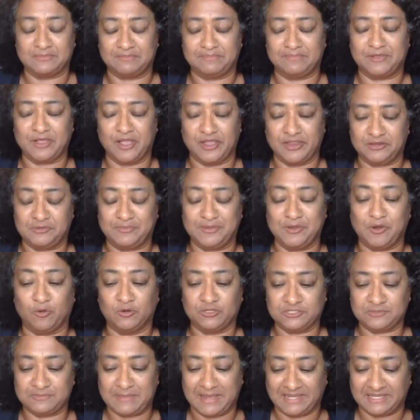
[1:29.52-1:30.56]
going to be
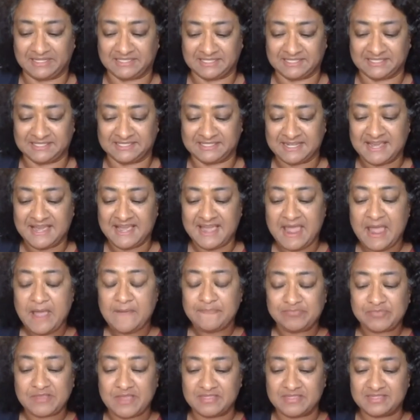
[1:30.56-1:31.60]
automated.
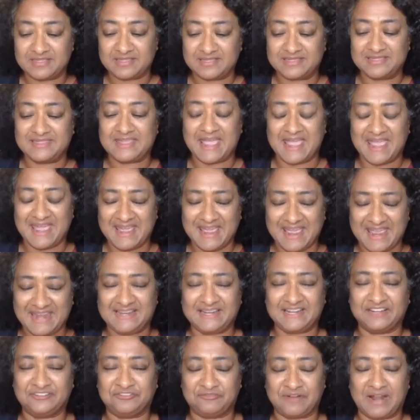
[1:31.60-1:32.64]
It
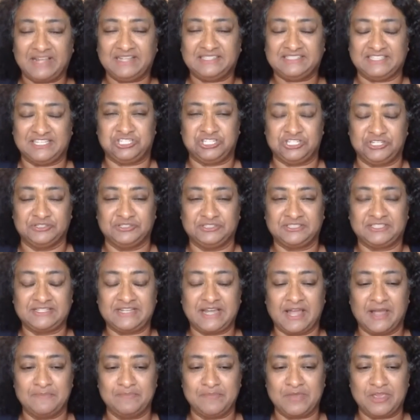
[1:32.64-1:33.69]
does raise issues.
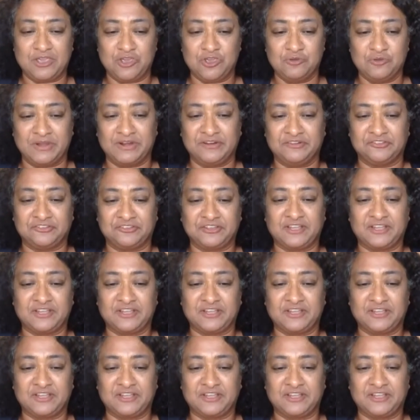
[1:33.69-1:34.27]
Humans